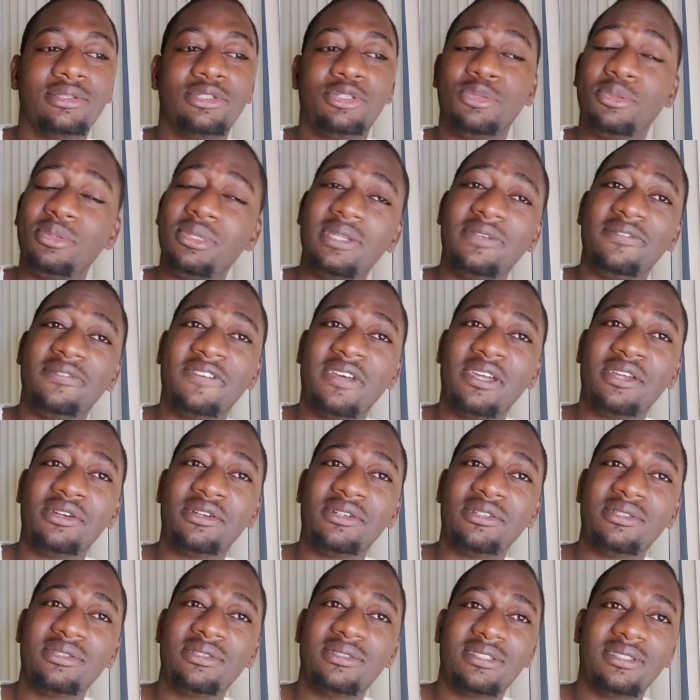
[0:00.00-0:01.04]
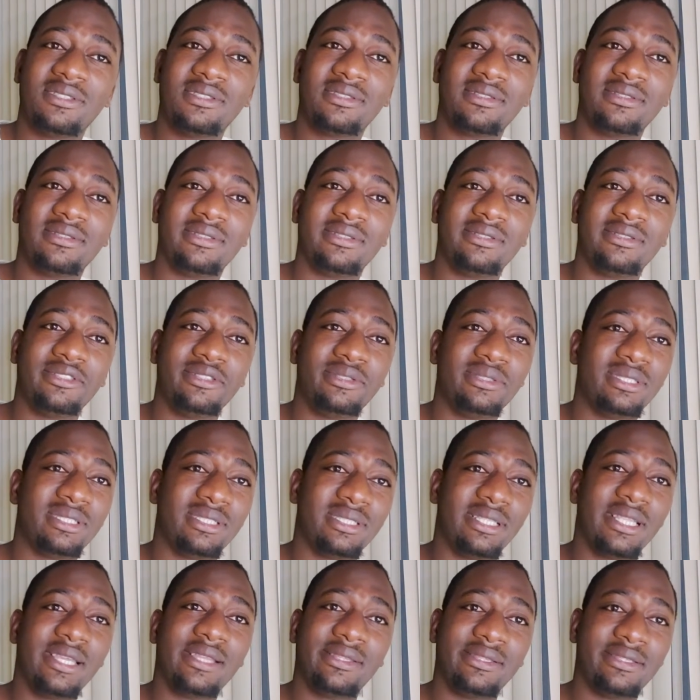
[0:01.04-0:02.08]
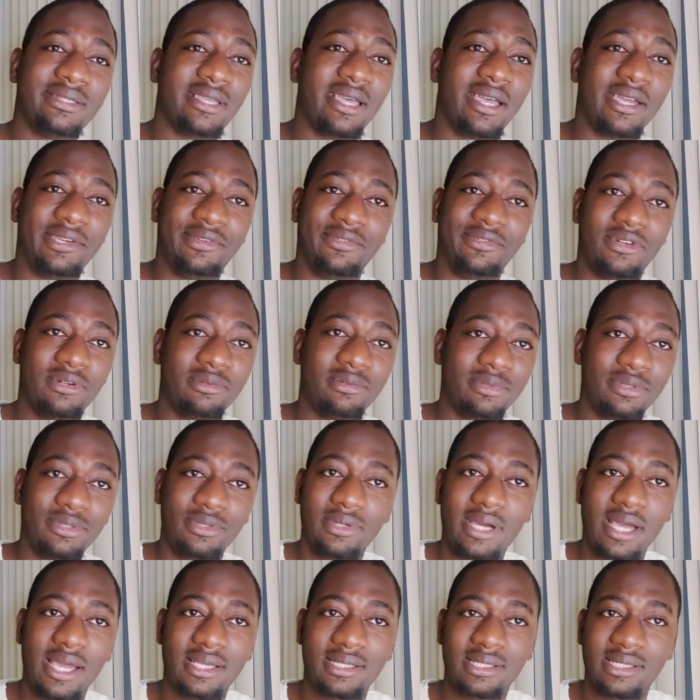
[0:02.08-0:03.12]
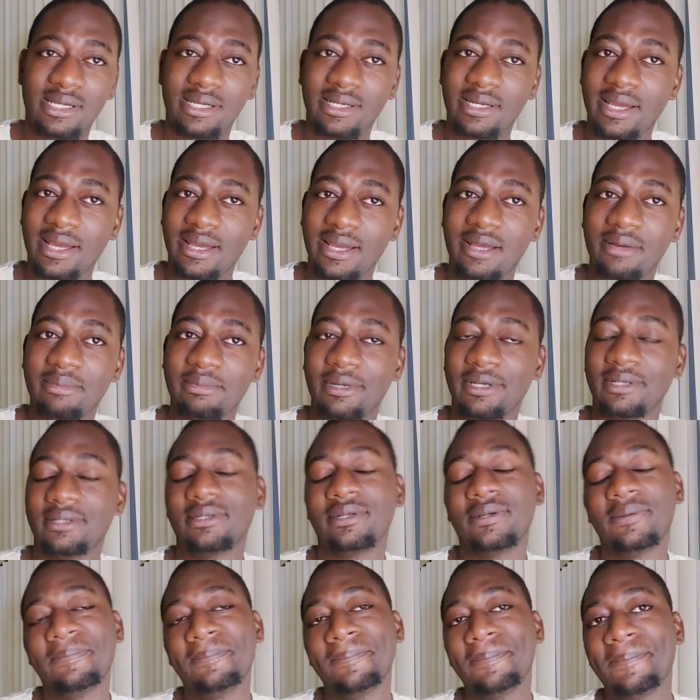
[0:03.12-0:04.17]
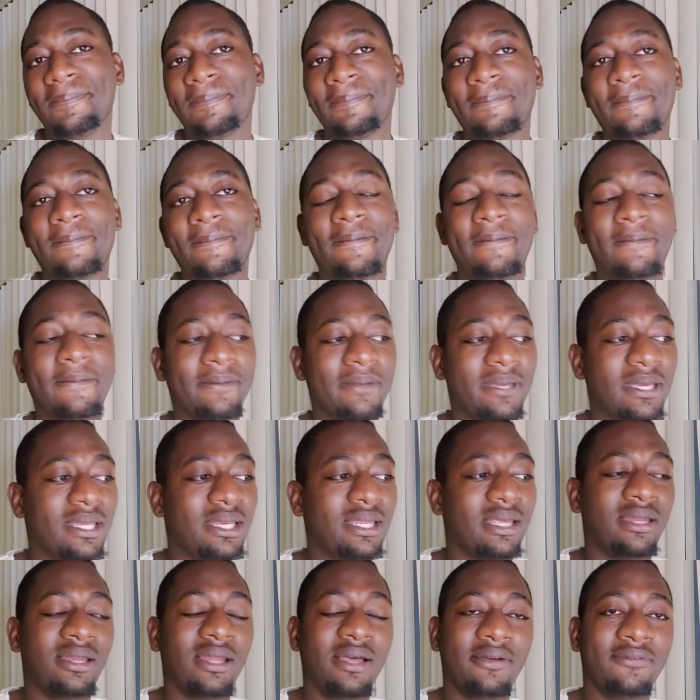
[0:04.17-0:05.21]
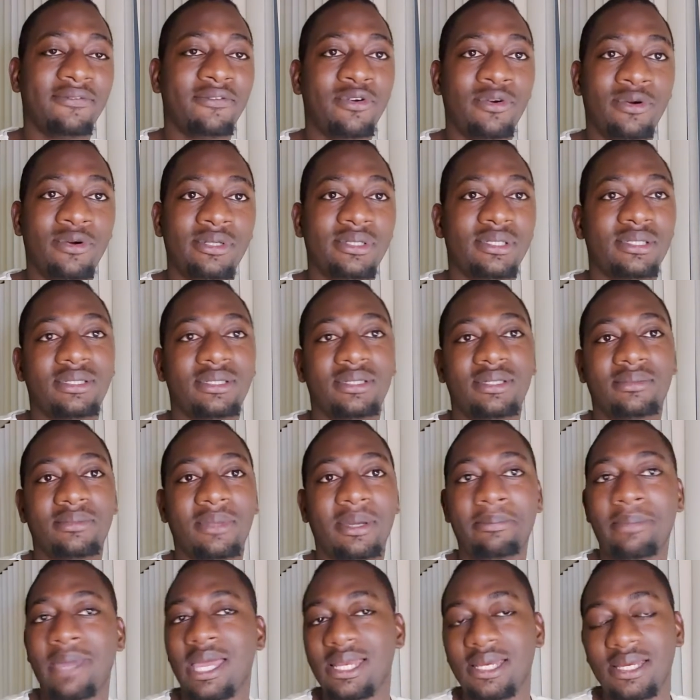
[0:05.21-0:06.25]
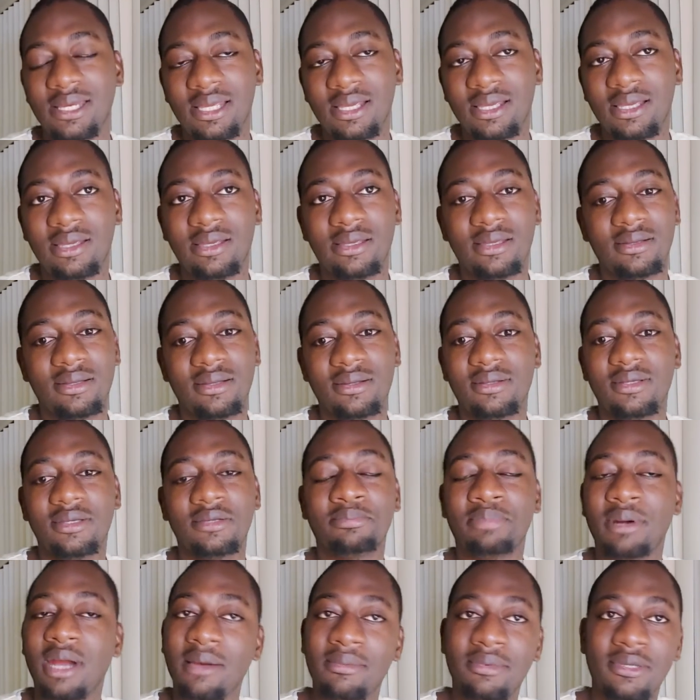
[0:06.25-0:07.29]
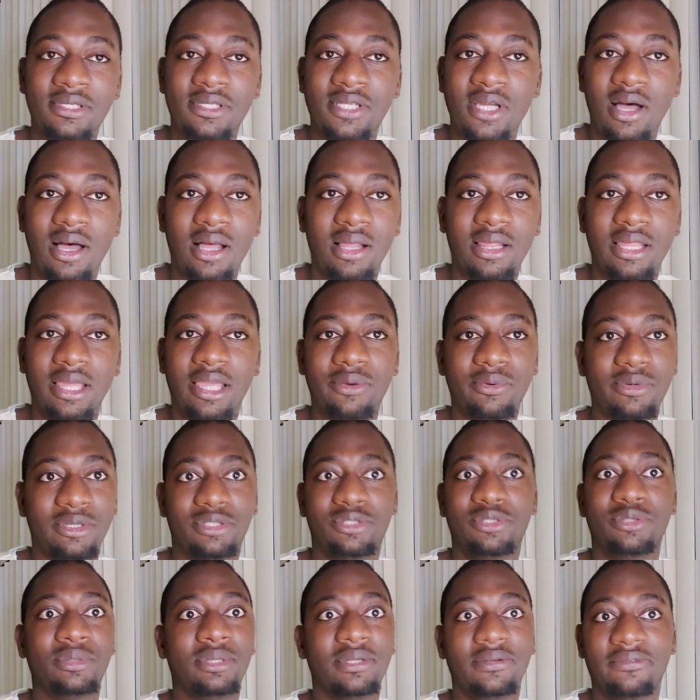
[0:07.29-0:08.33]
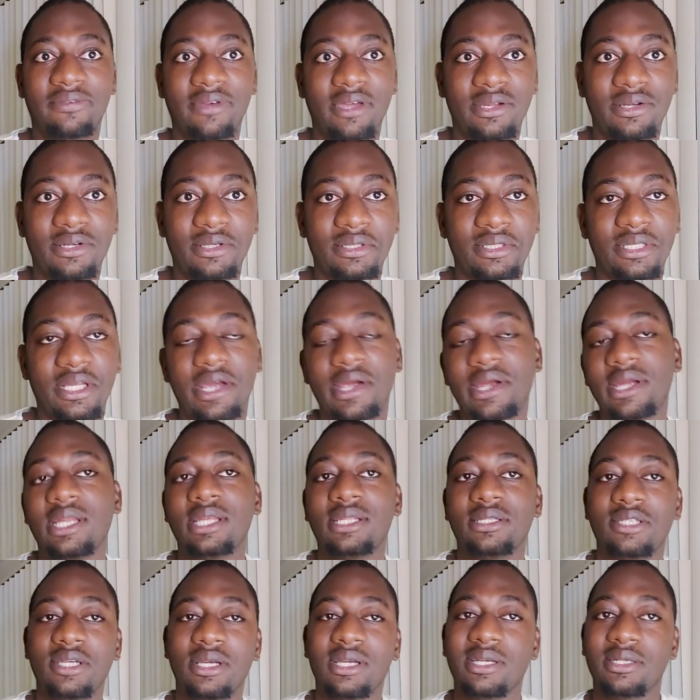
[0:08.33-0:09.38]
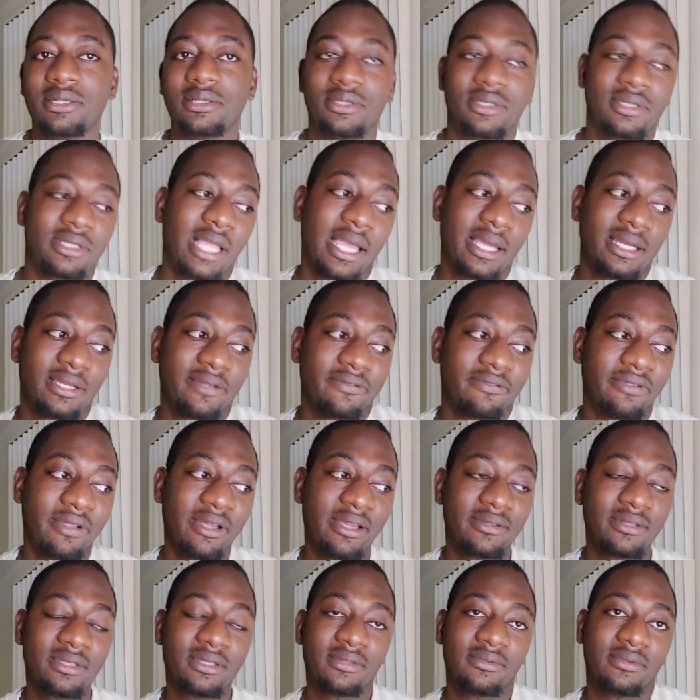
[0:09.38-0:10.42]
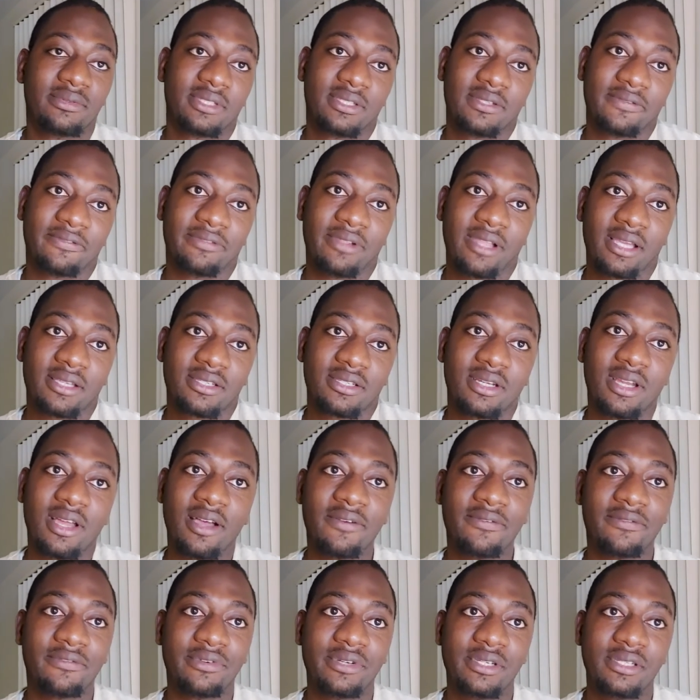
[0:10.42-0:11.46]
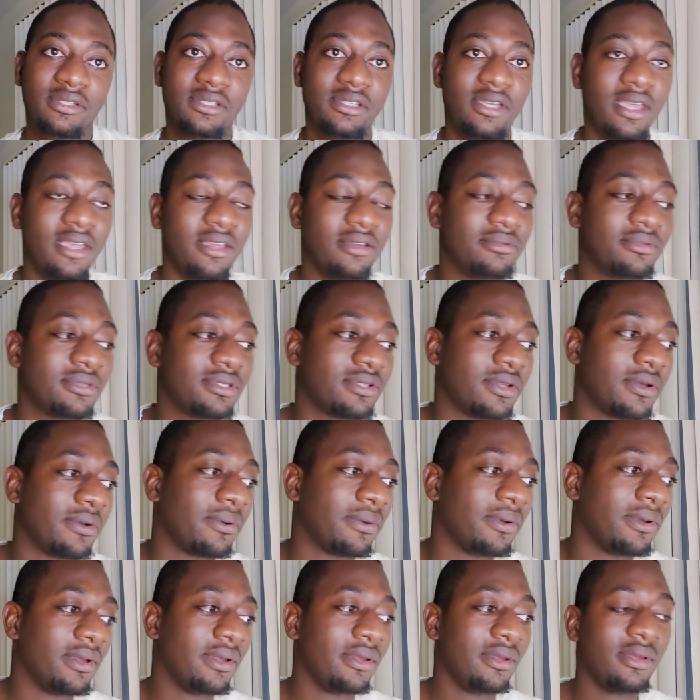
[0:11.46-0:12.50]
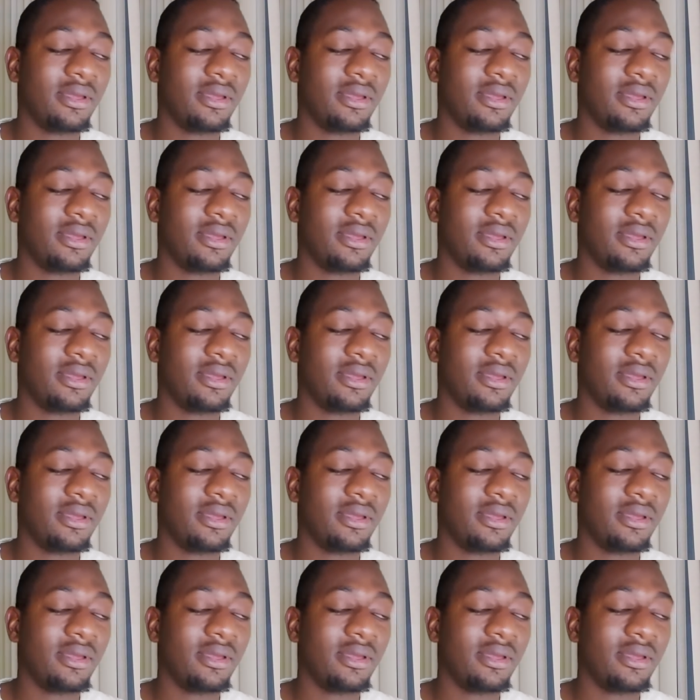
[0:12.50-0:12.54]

2 defenders, you just let this guy dribble you guys like that? Come on. And then, of course, Mendy, he probably saw it late with 2 defenders there, and it took a slight deflection off Reece James. So